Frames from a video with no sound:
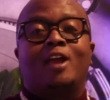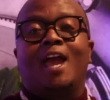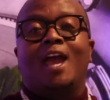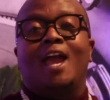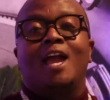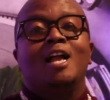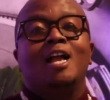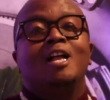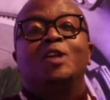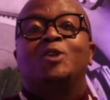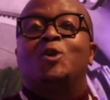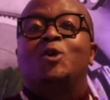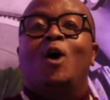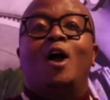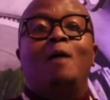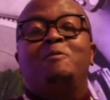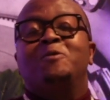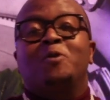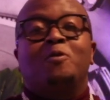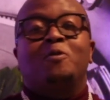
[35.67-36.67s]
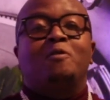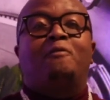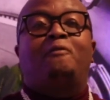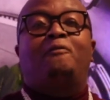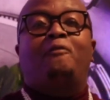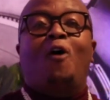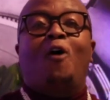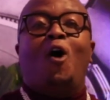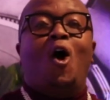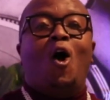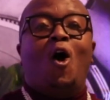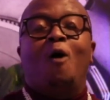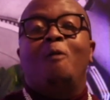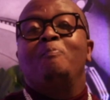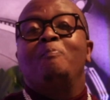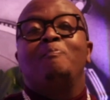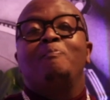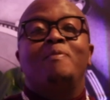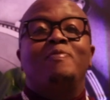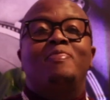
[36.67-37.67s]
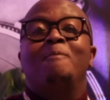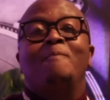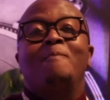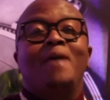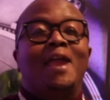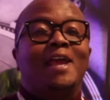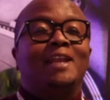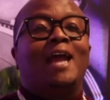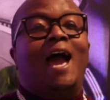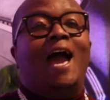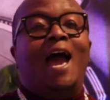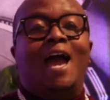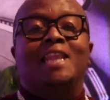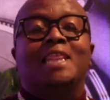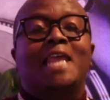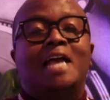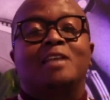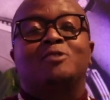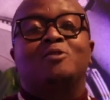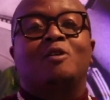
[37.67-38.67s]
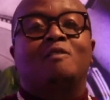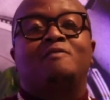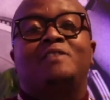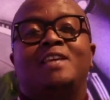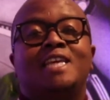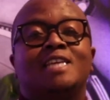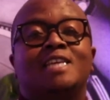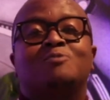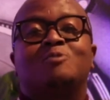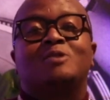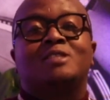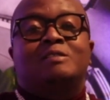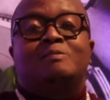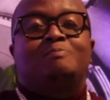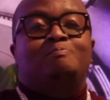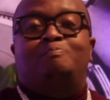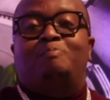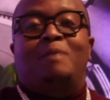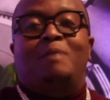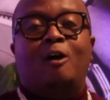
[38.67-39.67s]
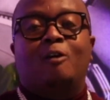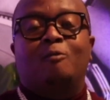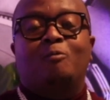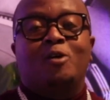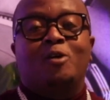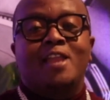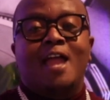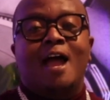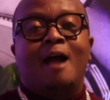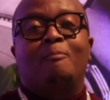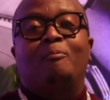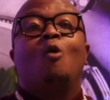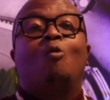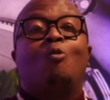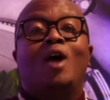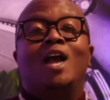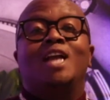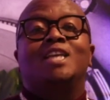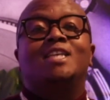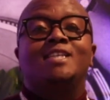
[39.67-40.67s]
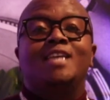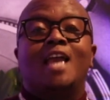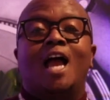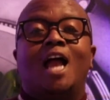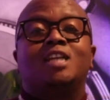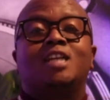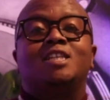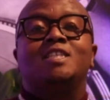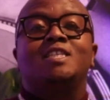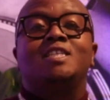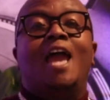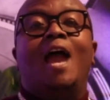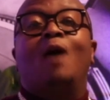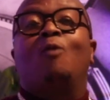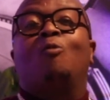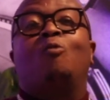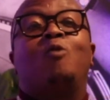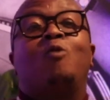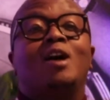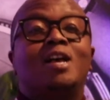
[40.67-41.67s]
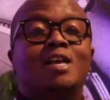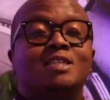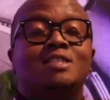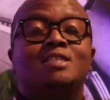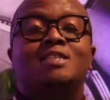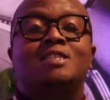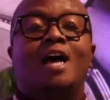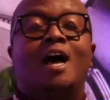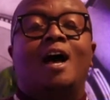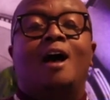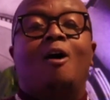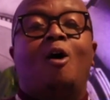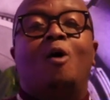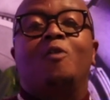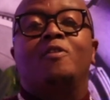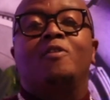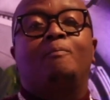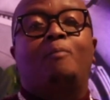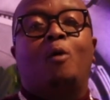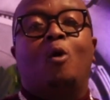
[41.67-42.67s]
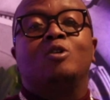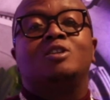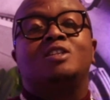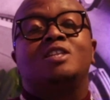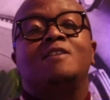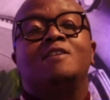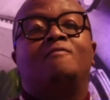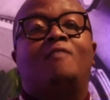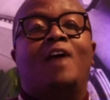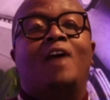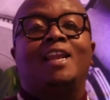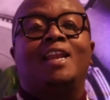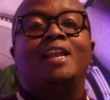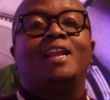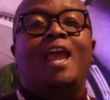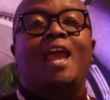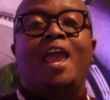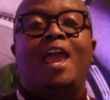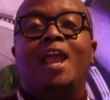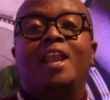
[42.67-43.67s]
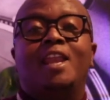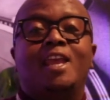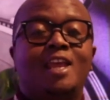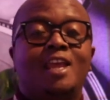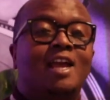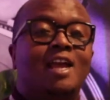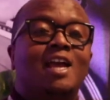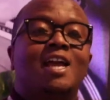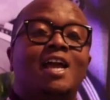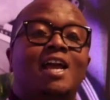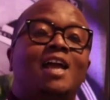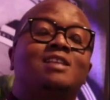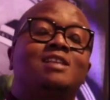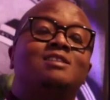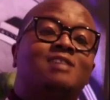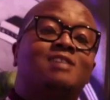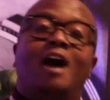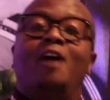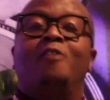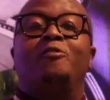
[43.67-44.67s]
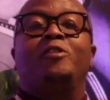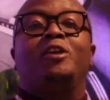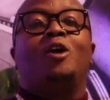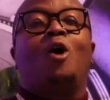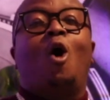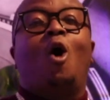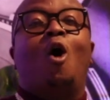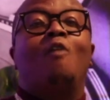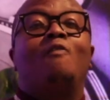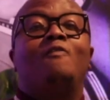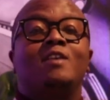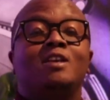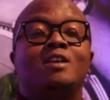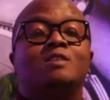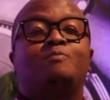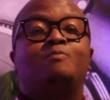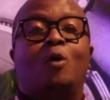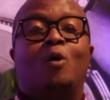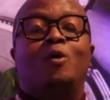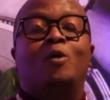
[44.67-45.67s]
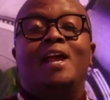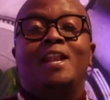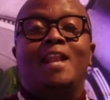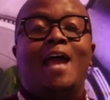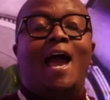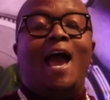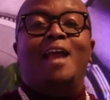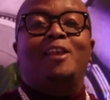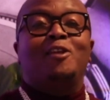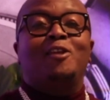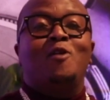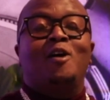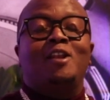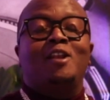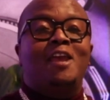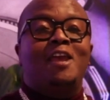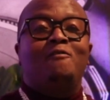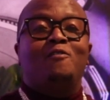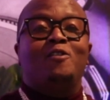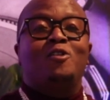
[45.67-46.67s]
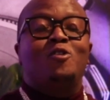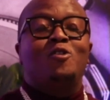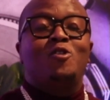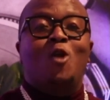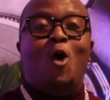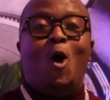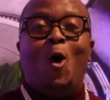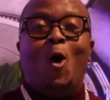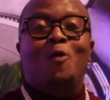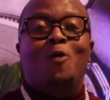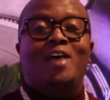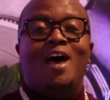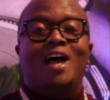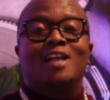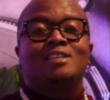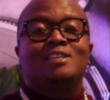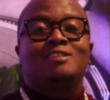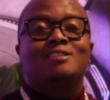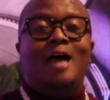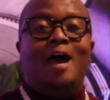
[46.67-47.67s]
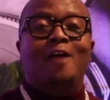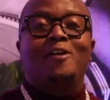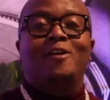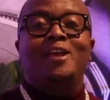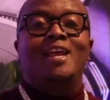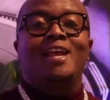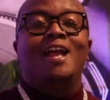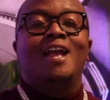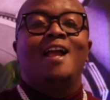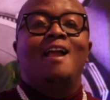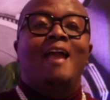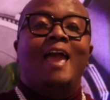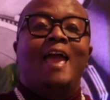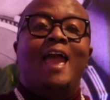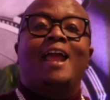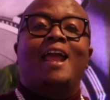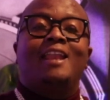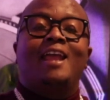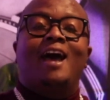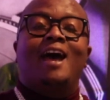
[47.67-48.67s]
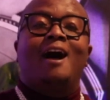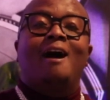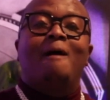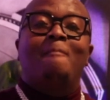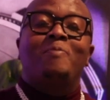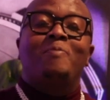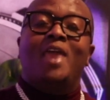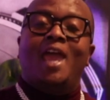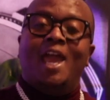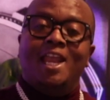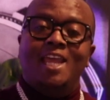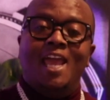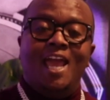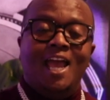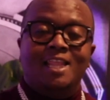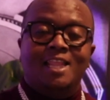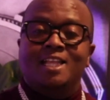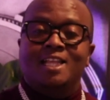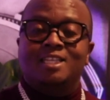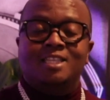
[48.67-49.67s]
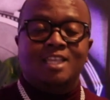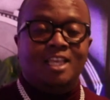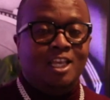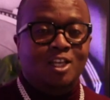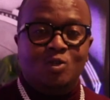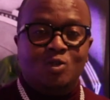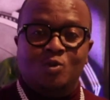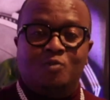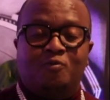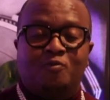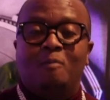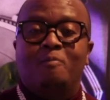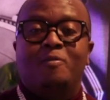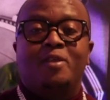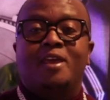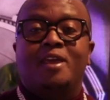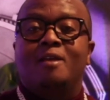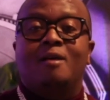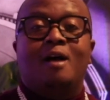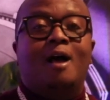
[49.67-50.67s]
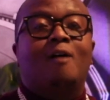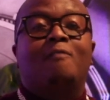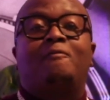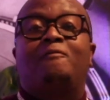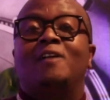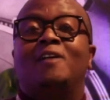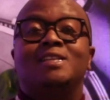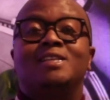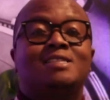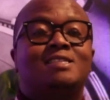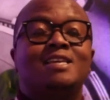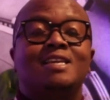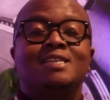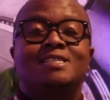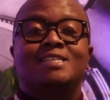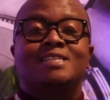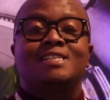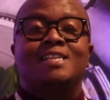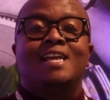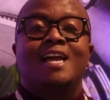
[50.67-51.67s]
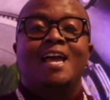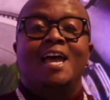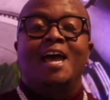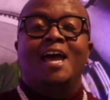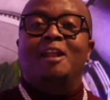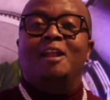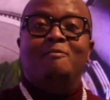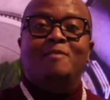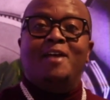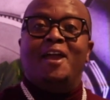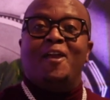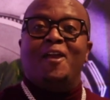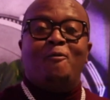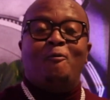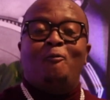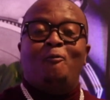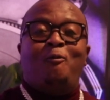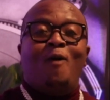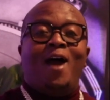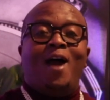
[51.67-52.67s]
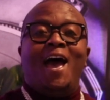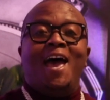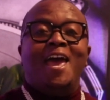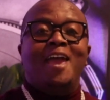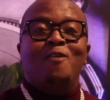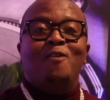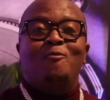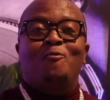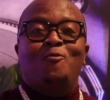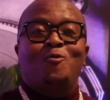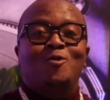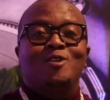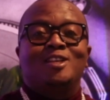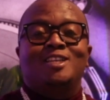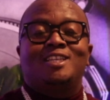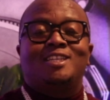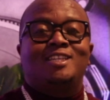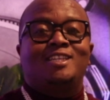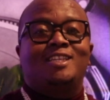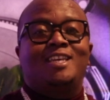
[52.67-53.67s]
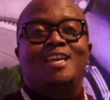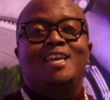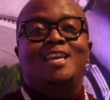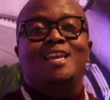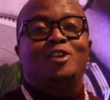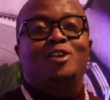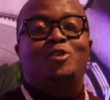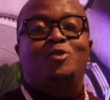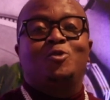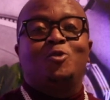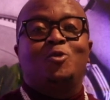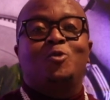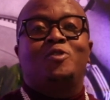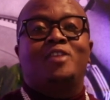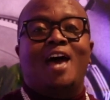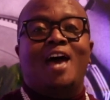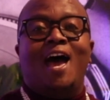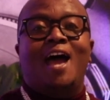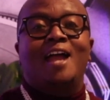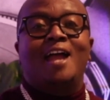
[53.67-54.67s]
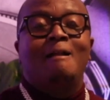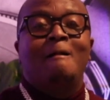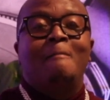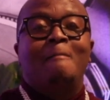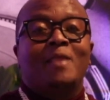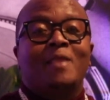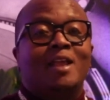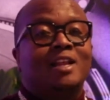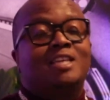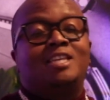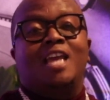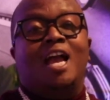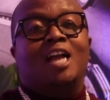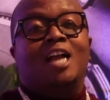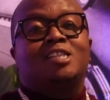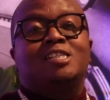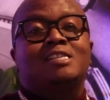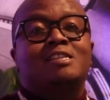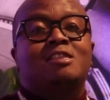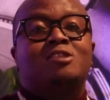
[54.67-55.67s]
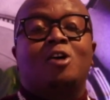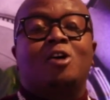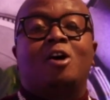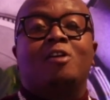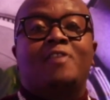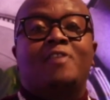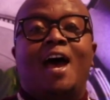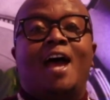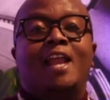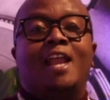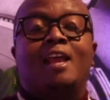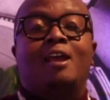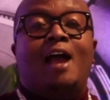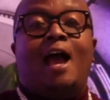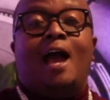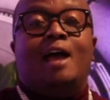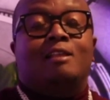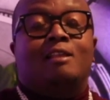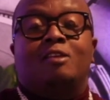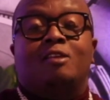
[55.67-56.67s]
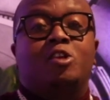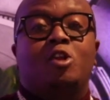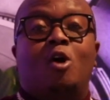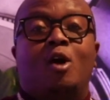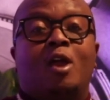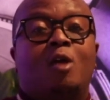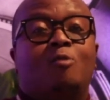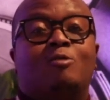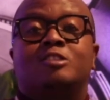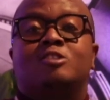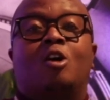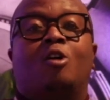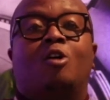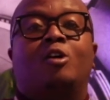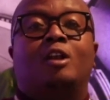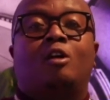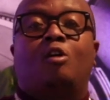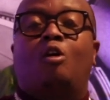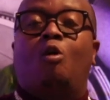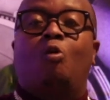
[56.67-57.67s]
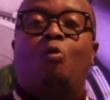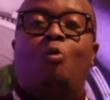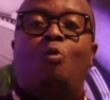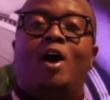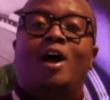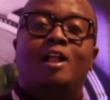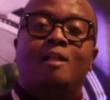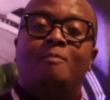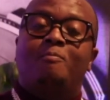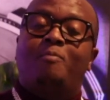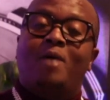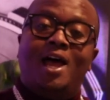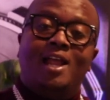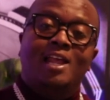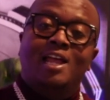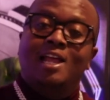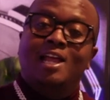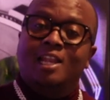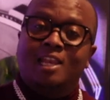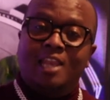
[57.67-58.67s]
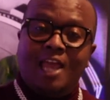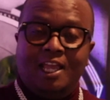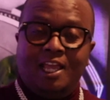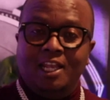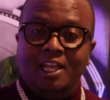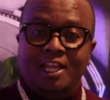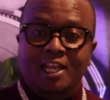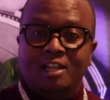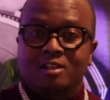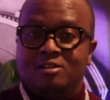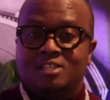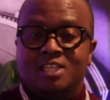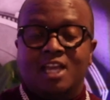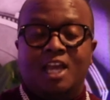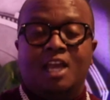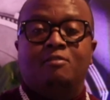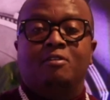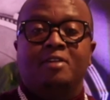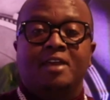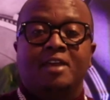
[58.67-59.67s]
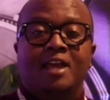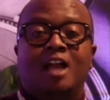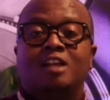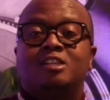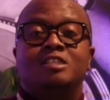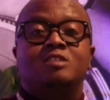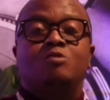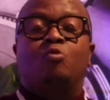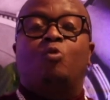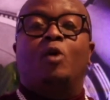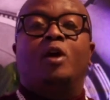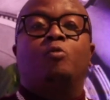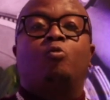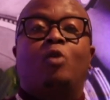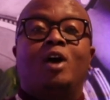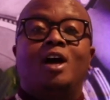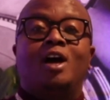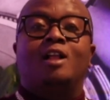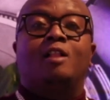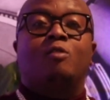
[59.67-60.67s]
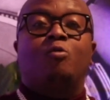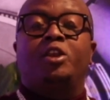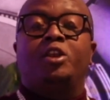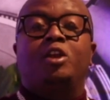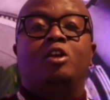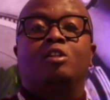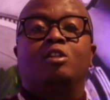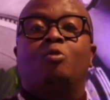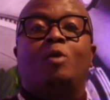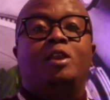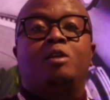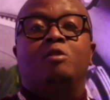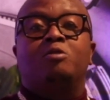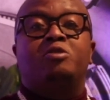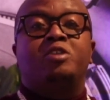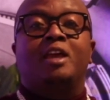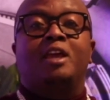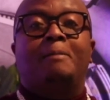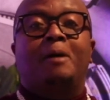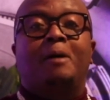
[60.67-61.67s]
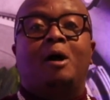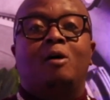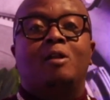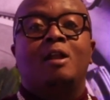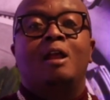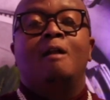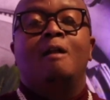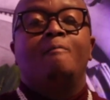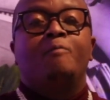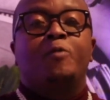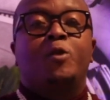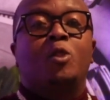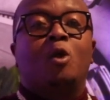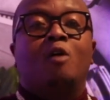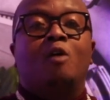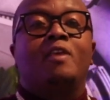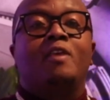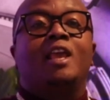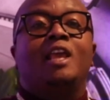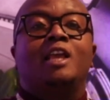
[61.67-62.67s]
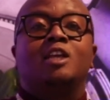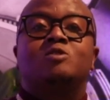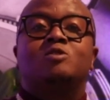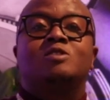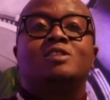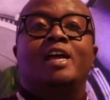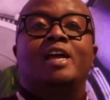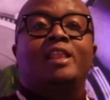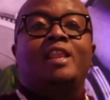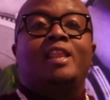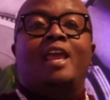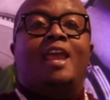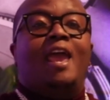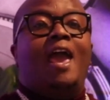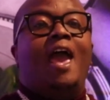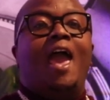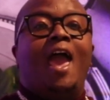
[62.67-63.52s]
Okay, so episode 4, the main highlights of this was about Bona, where she actually was on the boat. She invited Annie and Zari on this boat. And I did not even know that Zari and Annie had these issues from the first season. And I'm like, why would she do that? And she actually thought that, it was not going to go well. But luckily, it looks like everything actually went well. When you think about, the issues that they